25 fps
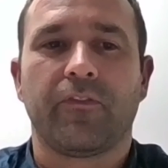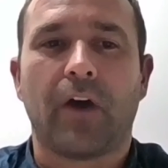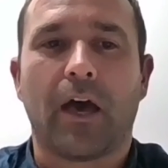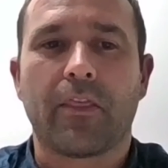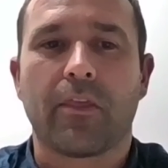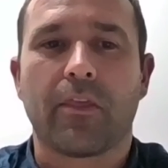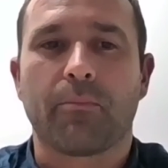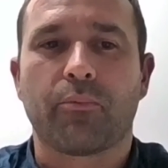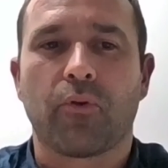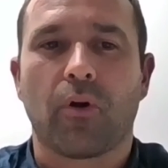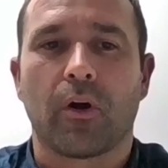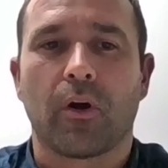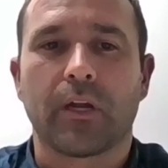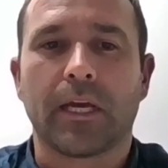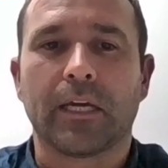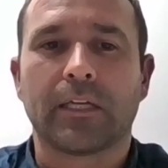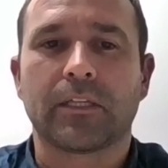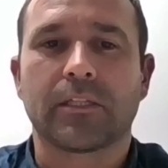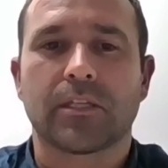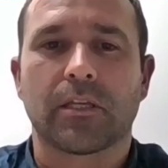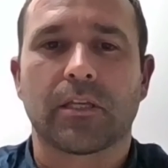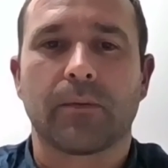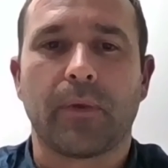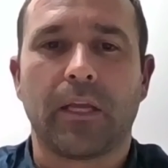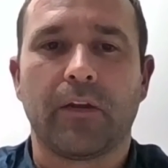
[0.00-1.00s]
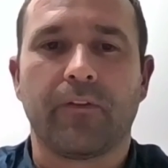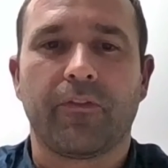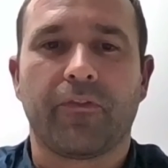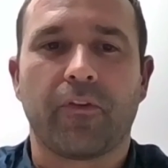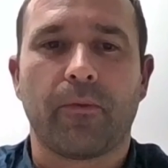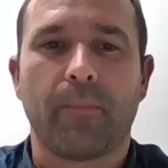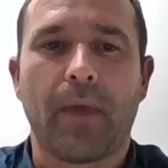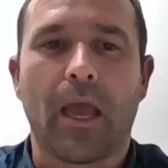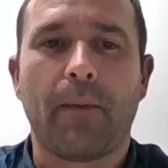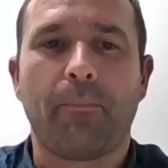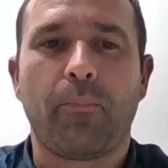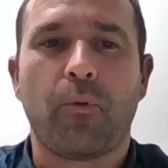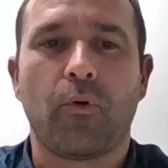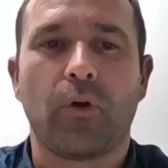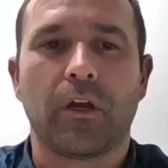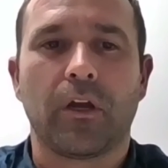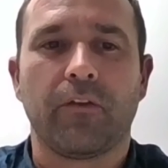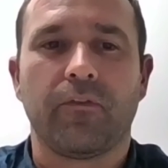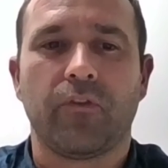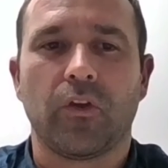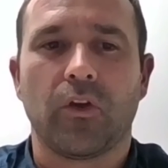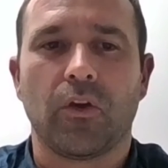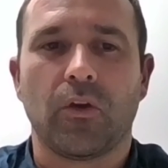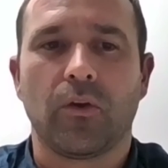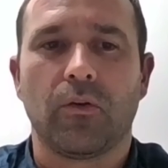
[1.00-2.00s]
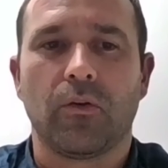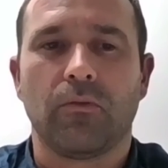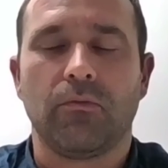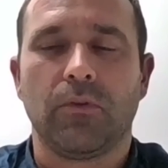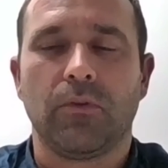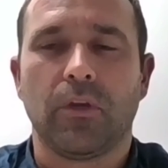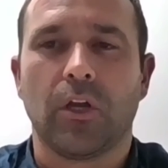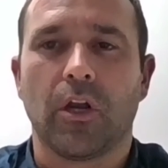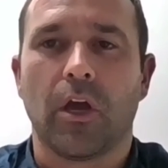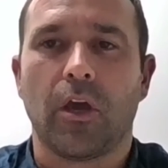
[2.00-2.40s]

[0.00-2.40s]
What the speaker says: other products, I mean, from our point of view,